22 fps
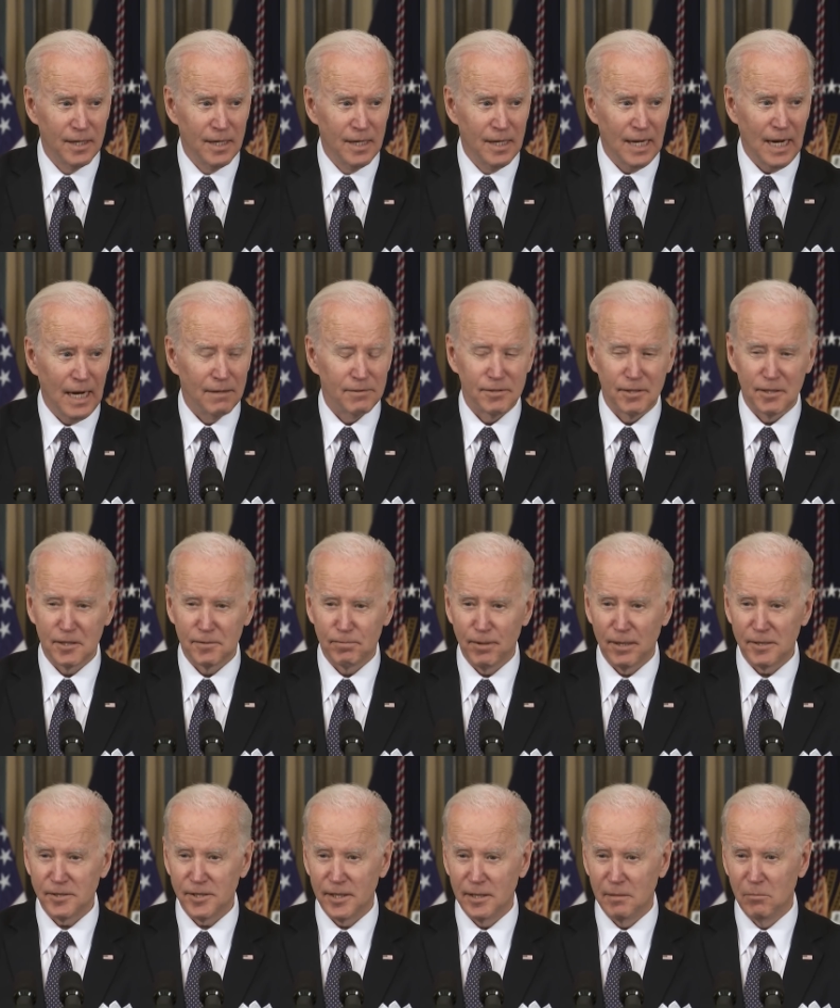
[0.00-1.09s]
If they
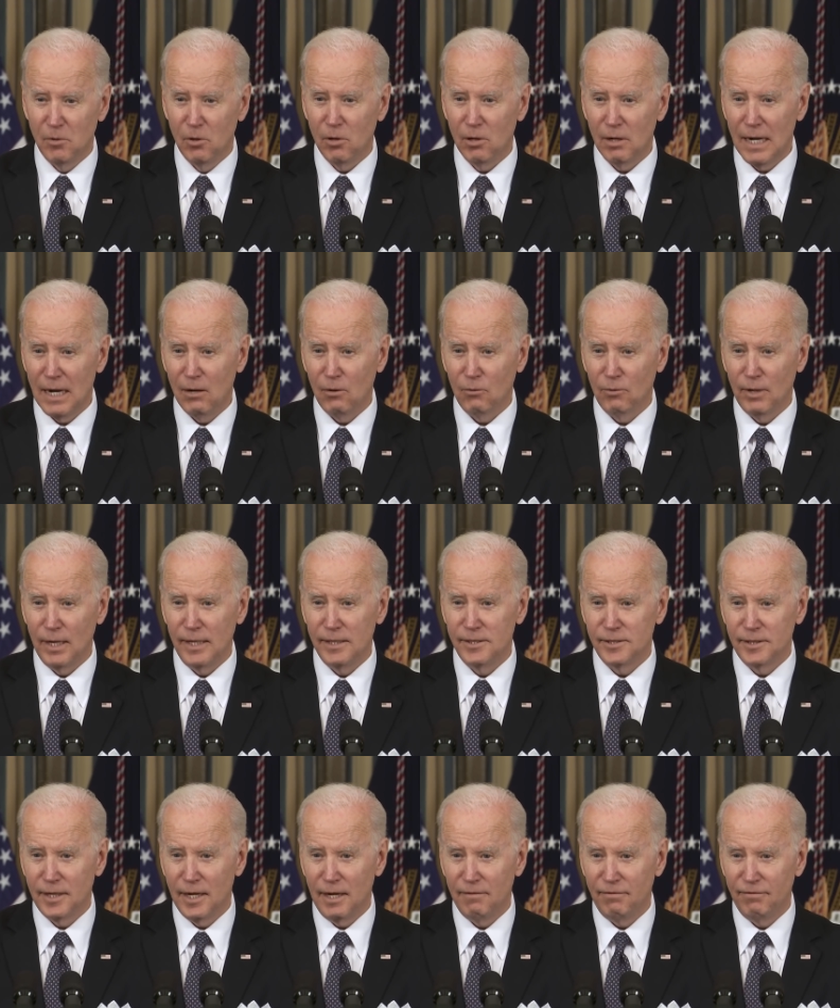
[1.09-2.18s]
weren't a non-starter.
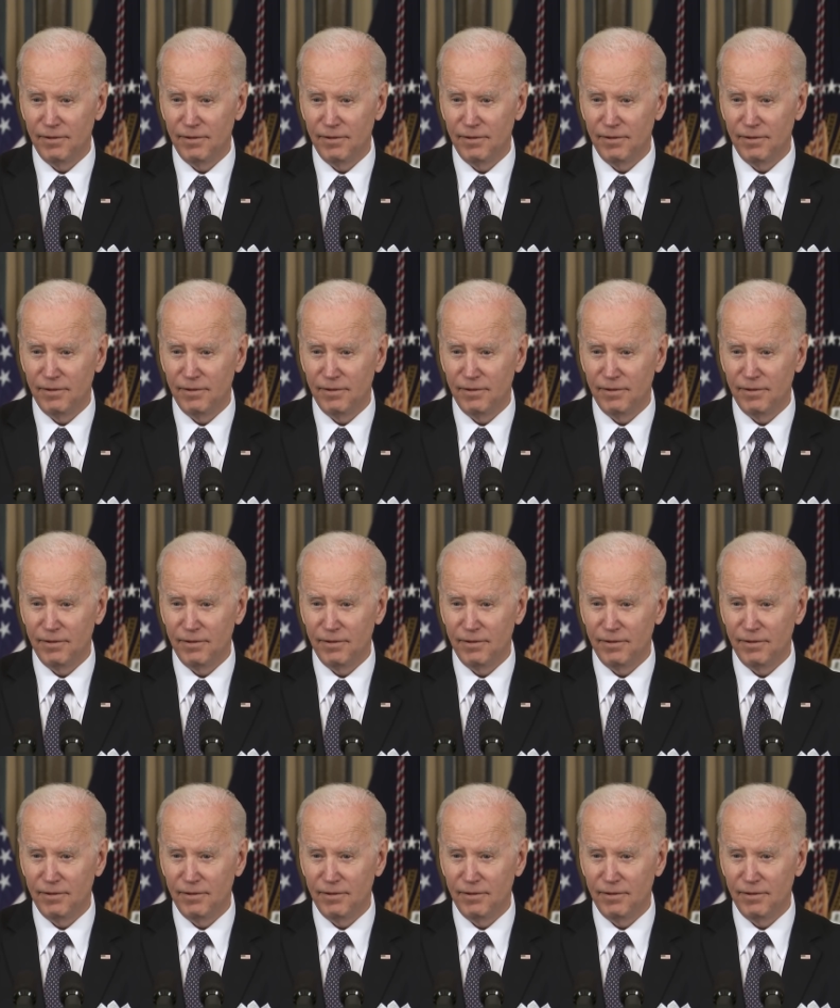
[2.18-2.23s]
It, it